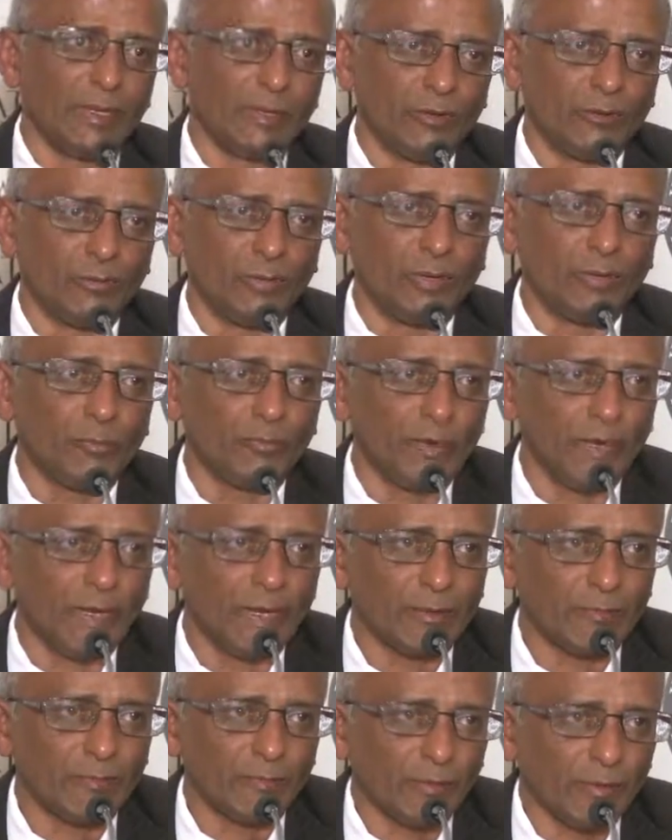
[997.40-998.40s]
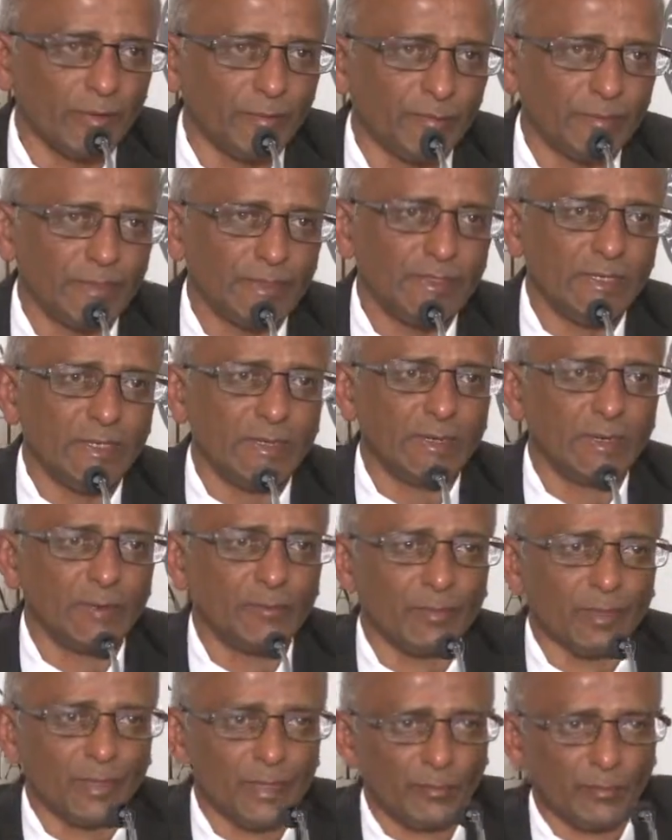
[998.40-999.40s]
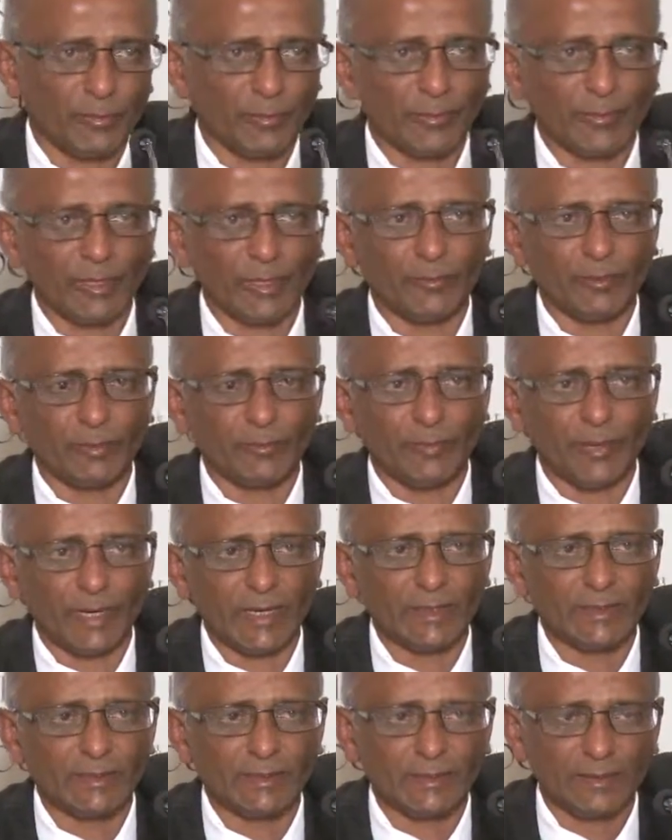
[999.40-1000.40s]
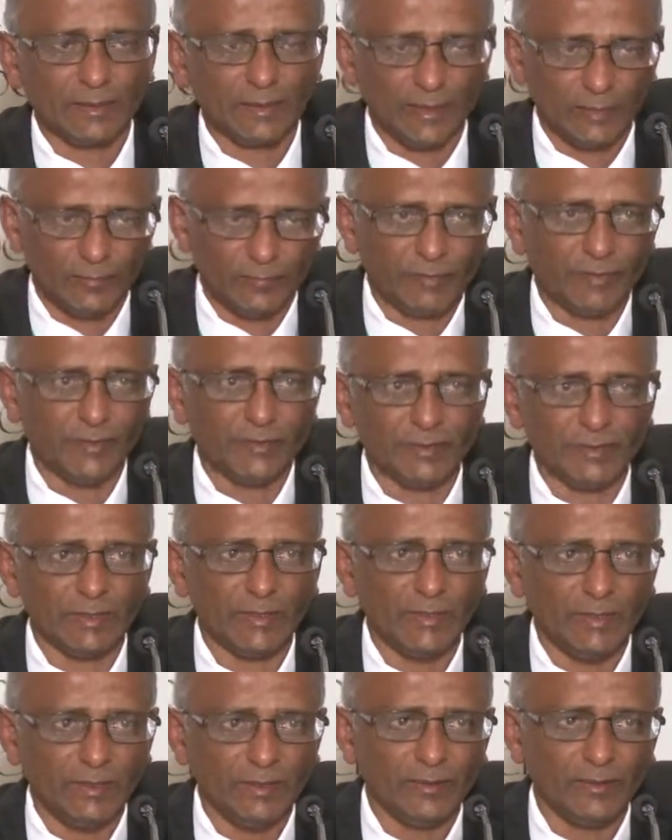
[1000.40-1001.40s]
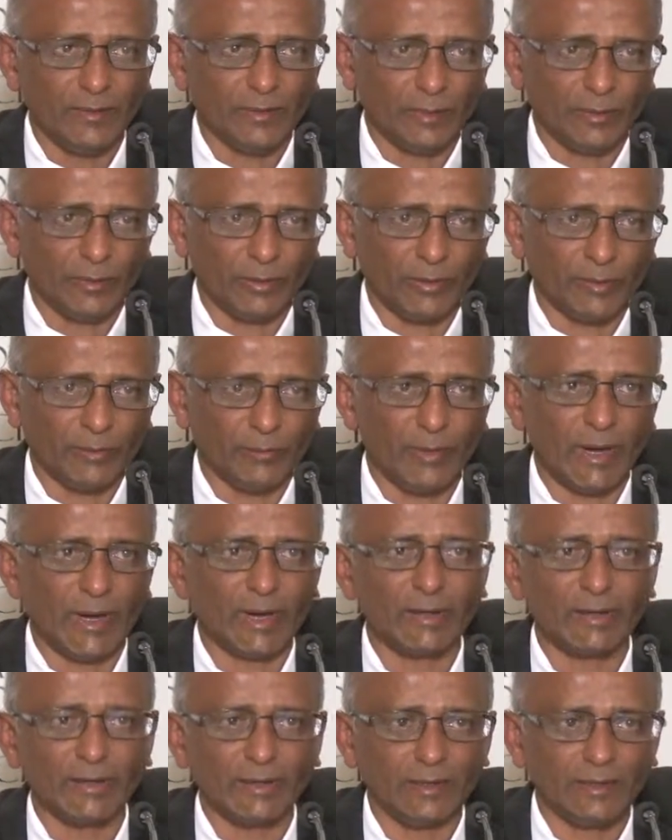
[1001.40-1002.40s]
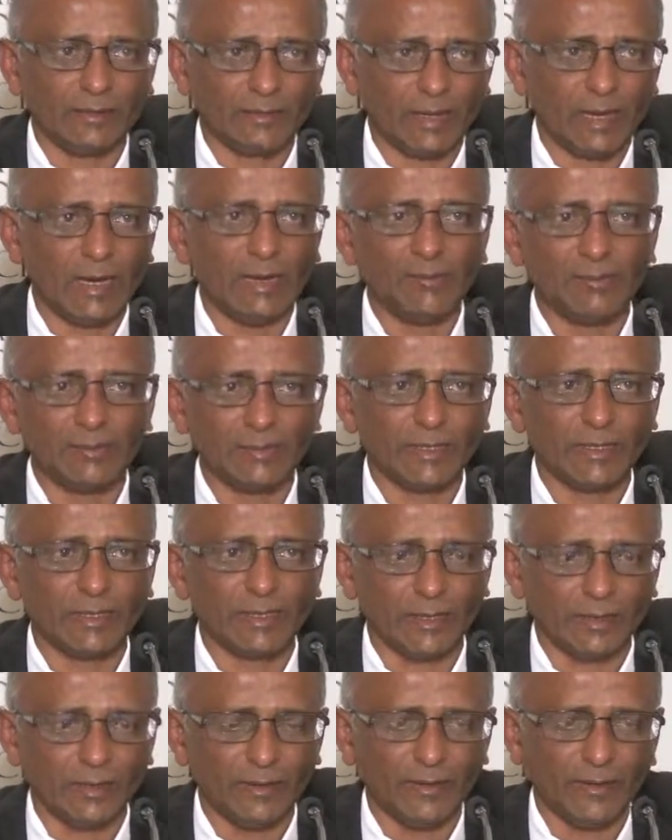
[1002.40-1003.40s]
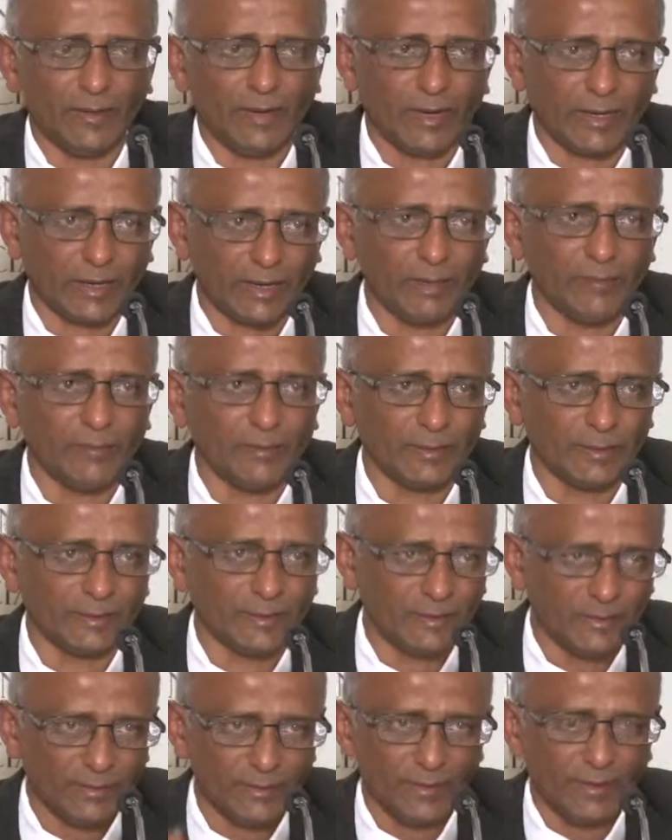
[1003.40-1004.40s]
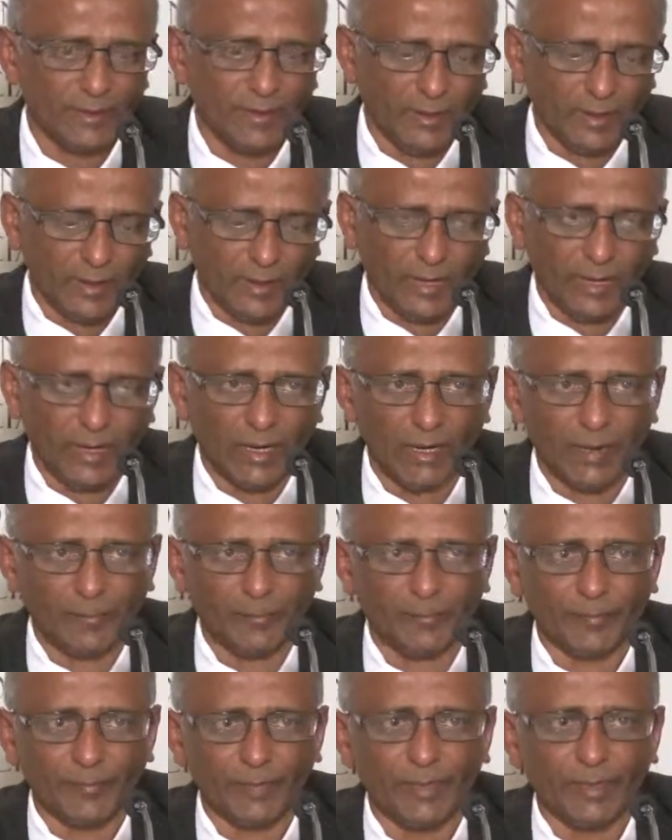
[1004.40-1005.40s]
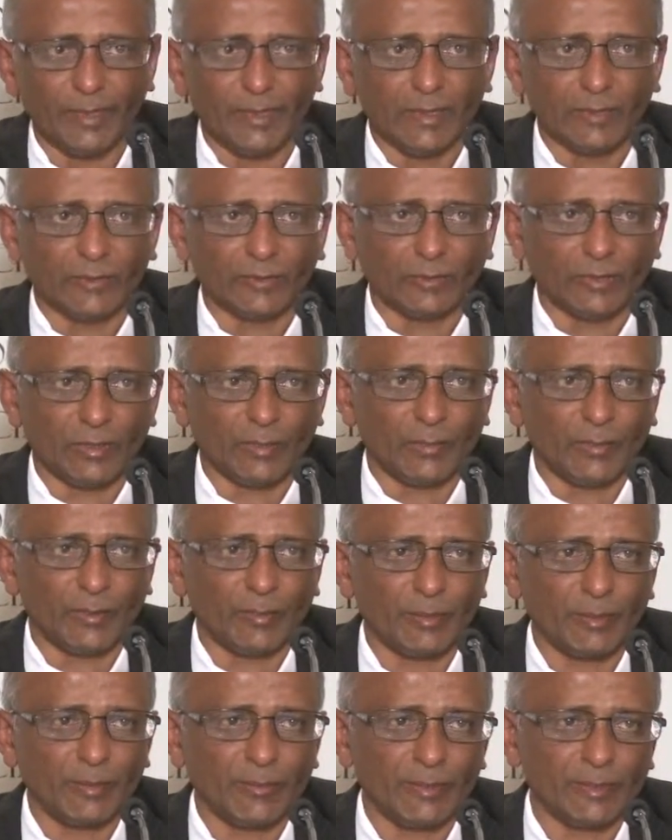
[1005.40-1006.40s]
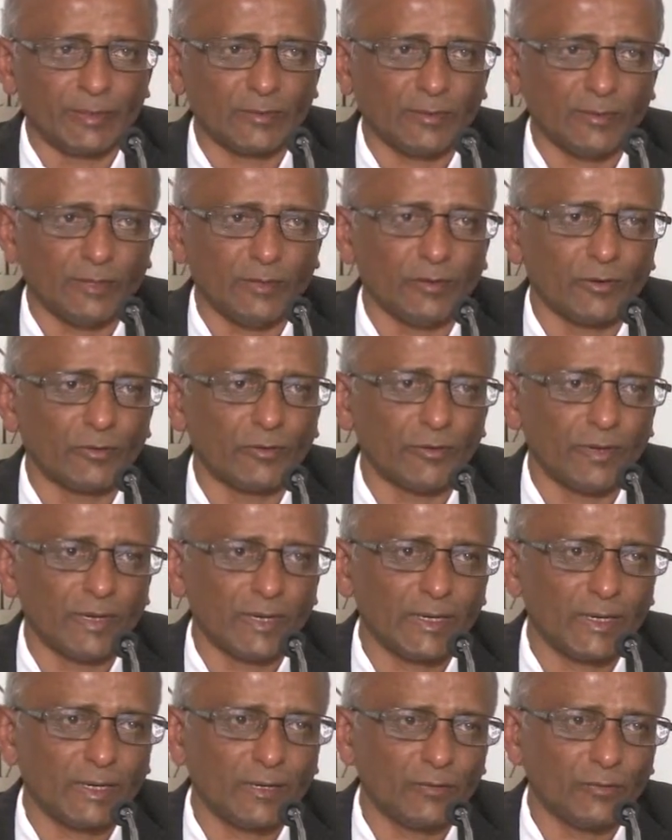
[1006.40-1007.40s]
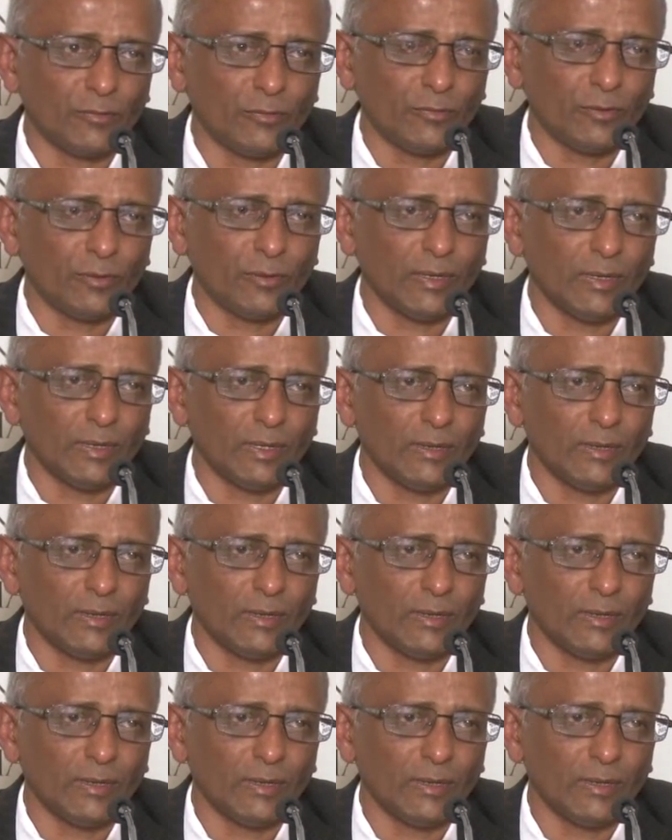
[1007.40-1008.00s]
doing work for a Fijian company. The property was based in Fiji. They were marketing timeshare agreements. So the property was actually not connected to,